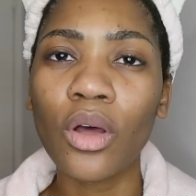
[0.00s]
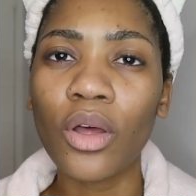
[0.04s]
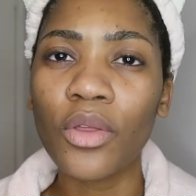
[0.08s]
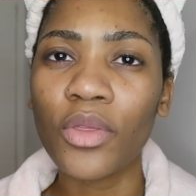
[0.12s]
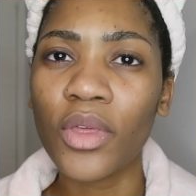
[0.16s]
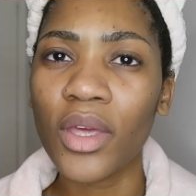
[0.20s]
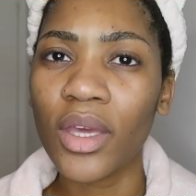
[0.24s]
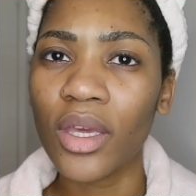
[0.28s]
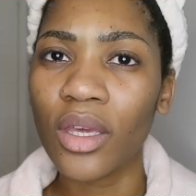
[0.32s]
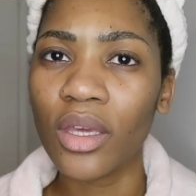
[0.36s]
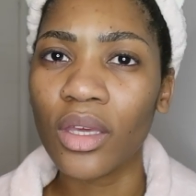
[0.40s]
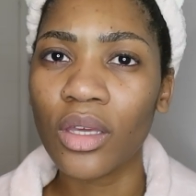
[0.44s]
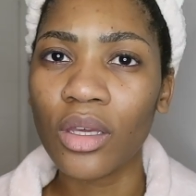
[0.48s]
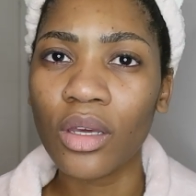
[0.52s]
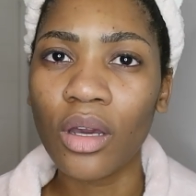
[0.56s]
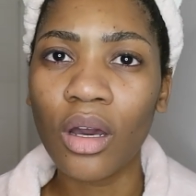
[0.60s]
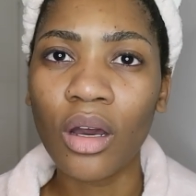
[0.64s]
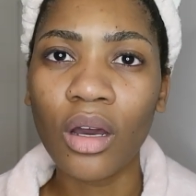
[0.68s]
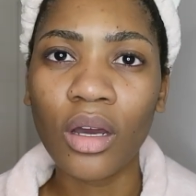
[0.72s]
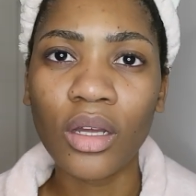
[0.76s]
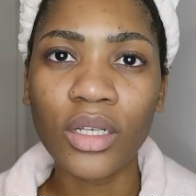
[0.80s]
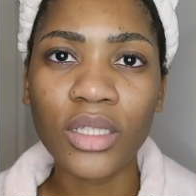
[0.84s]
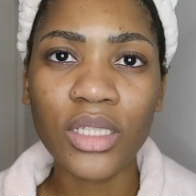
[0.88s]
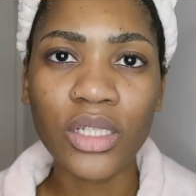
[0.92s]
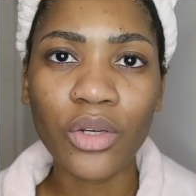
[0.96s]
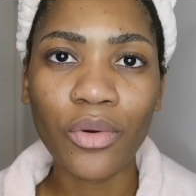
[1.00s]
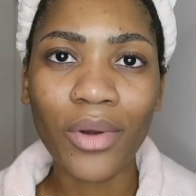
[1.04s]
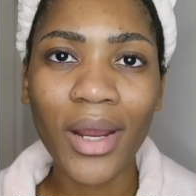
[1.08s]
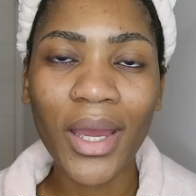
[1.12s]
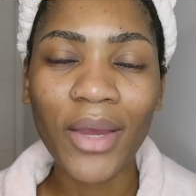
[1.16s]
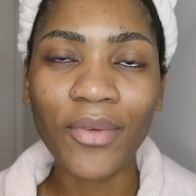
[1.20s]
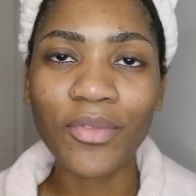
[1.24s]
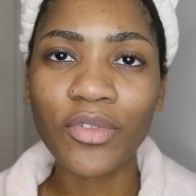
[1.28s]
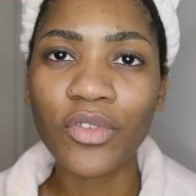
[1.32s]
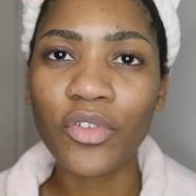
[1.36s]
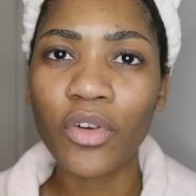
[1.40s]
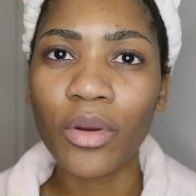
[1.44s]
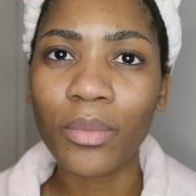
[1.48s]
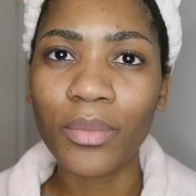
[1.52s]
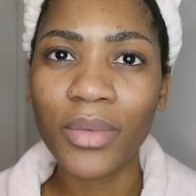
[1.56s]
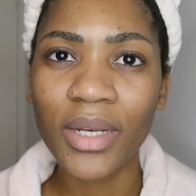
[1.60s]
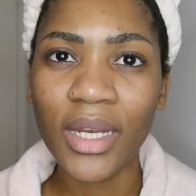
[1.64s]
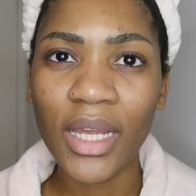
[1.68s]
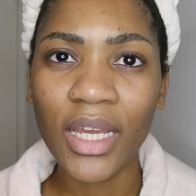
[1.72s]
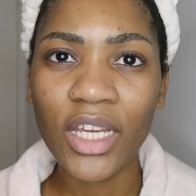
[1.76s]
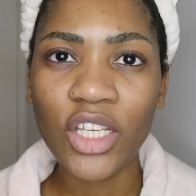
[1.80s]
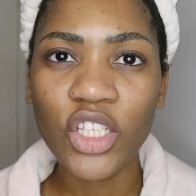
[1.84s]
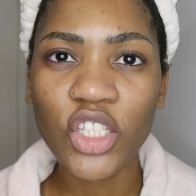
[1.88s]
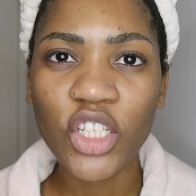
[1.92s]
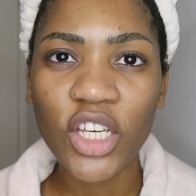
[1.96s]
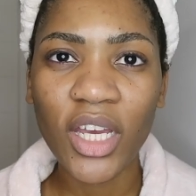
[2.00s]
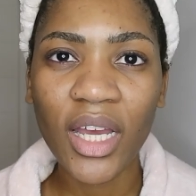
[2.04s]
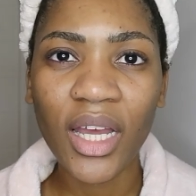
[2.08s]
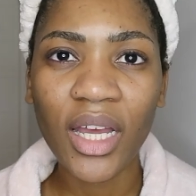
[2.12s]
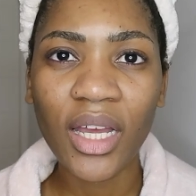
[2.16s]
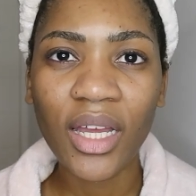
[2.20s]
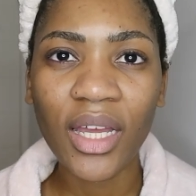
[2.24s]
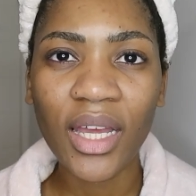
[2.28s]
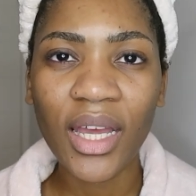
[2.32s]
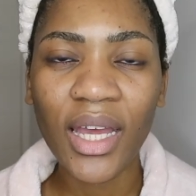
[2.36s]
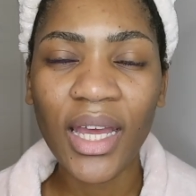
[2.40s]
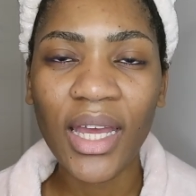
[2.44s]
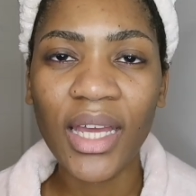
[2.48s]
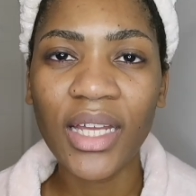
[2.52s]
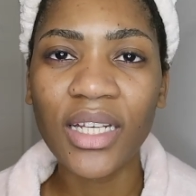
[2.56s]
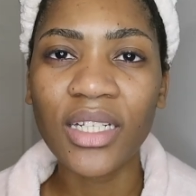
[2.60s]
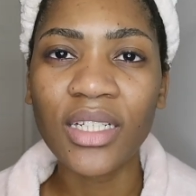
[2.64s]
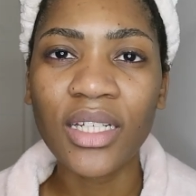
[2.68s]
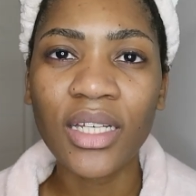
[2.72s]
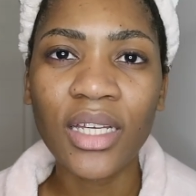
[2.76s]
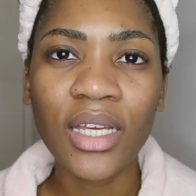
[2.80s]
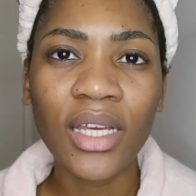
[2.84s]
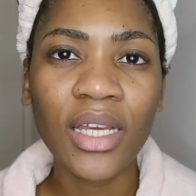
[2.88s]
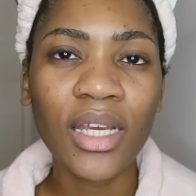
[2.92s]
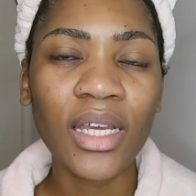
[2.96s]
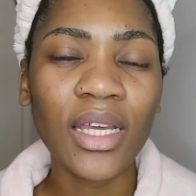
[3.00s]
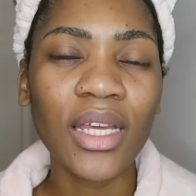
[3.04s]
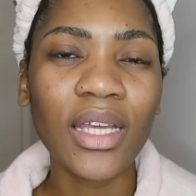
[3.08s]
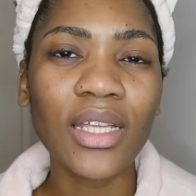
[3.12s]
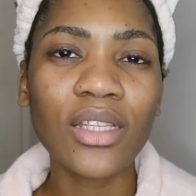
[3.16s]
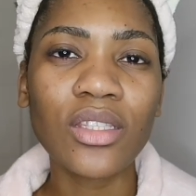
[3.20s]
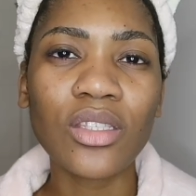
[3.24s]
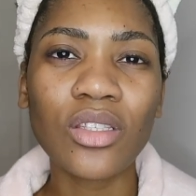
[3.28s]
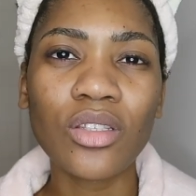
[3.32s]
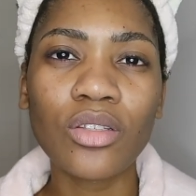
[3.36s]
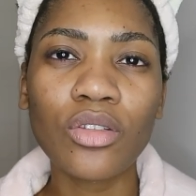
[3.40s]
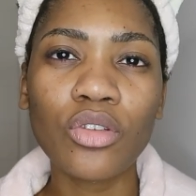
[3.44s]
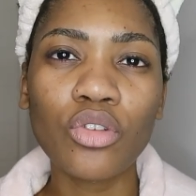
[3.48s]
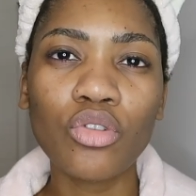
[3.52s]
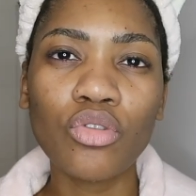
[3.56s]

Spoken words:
They are derived from nature and it's